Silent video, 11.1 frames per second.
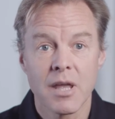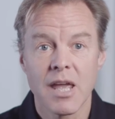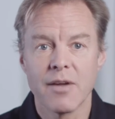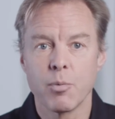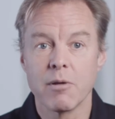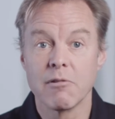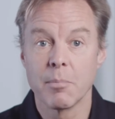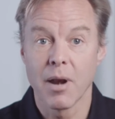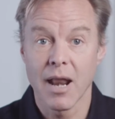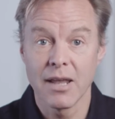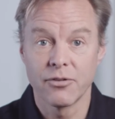If we
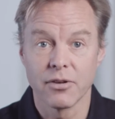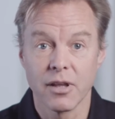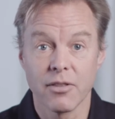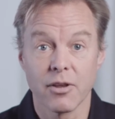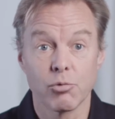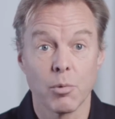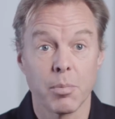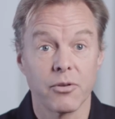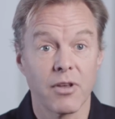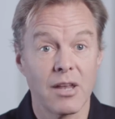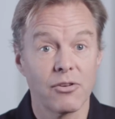replace it, this will
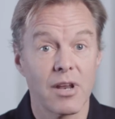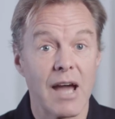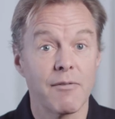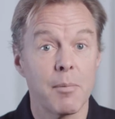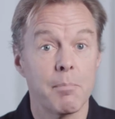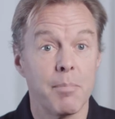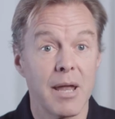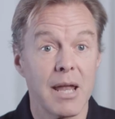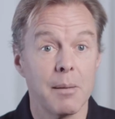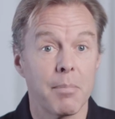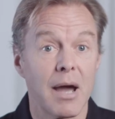potentially have a big
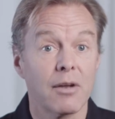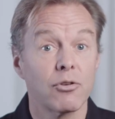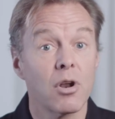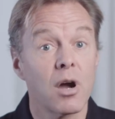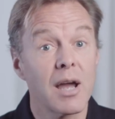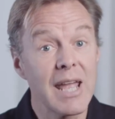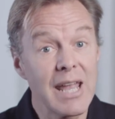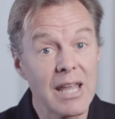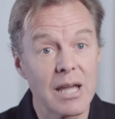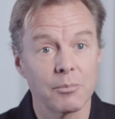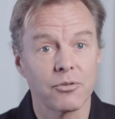impact on our
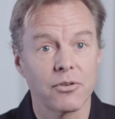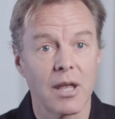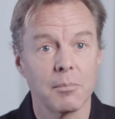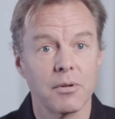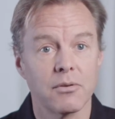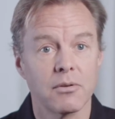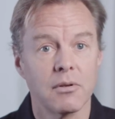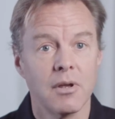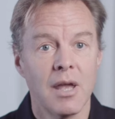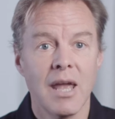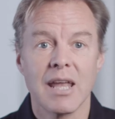income statement.
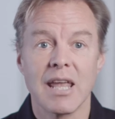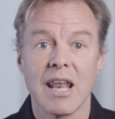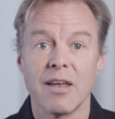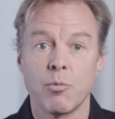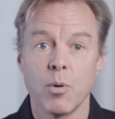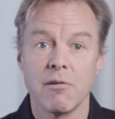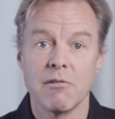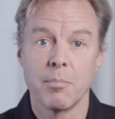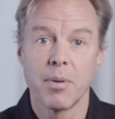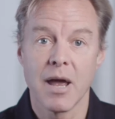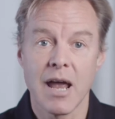Yet if we
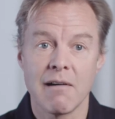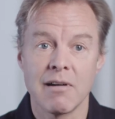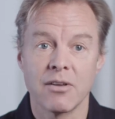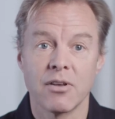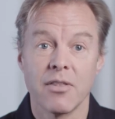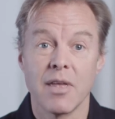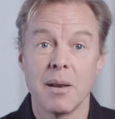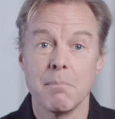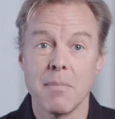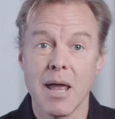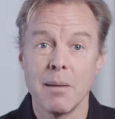repair it,
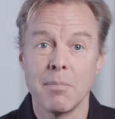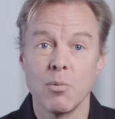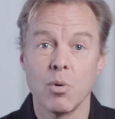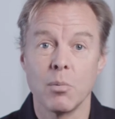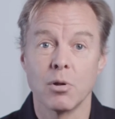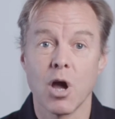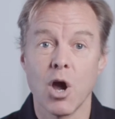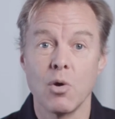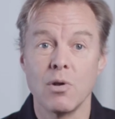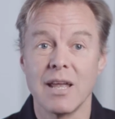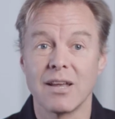then maybe we will
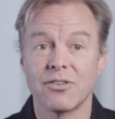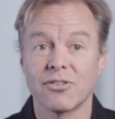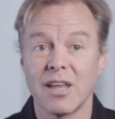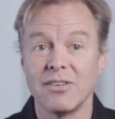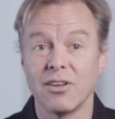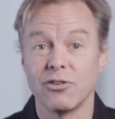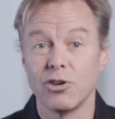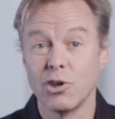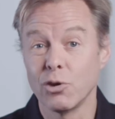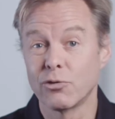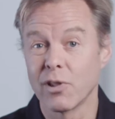only extend its
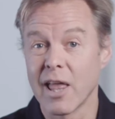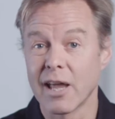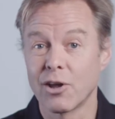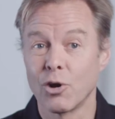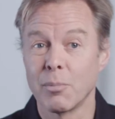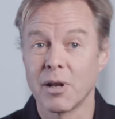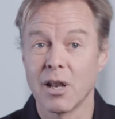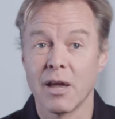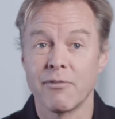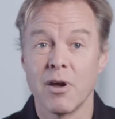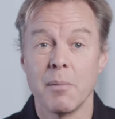useful economic
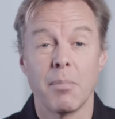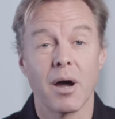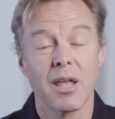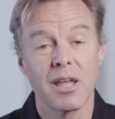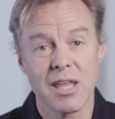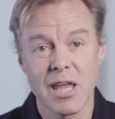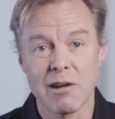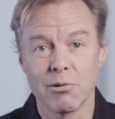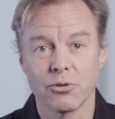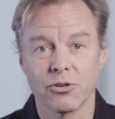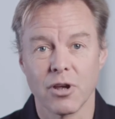life by a year
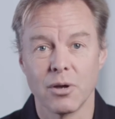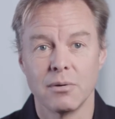or so.